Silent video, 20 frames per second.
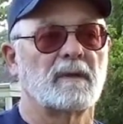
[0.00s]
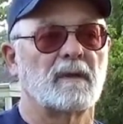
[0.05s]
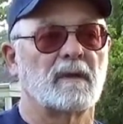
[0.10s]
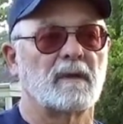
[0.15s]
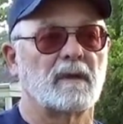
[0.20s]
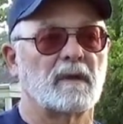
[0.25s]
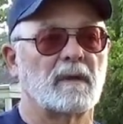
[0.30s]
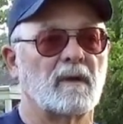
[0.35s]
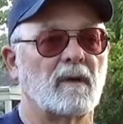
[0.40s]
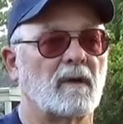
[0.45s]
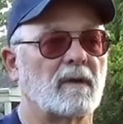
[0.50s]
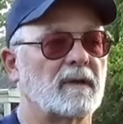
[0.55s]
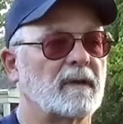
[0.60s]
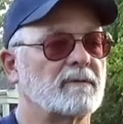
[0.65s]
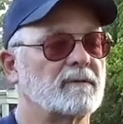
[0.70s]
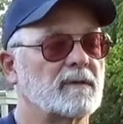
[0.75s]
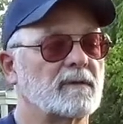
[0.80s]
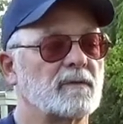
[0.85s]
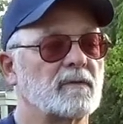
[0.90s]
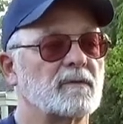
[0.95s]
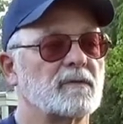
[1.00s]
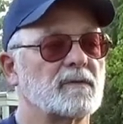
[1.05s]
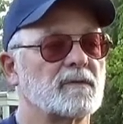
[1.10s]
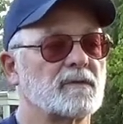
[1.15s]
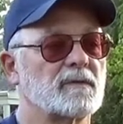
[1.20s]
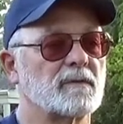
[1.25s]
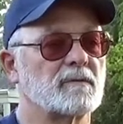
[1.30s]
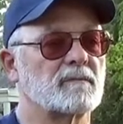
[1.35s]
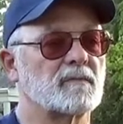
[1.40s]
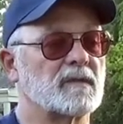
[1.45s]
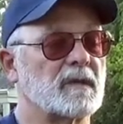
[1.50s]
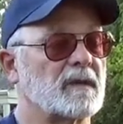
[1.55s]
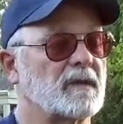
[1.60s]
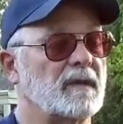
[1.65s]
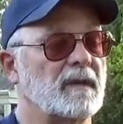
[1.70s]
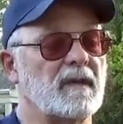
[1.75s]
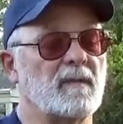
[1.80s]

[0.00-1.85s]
all they have to do is send an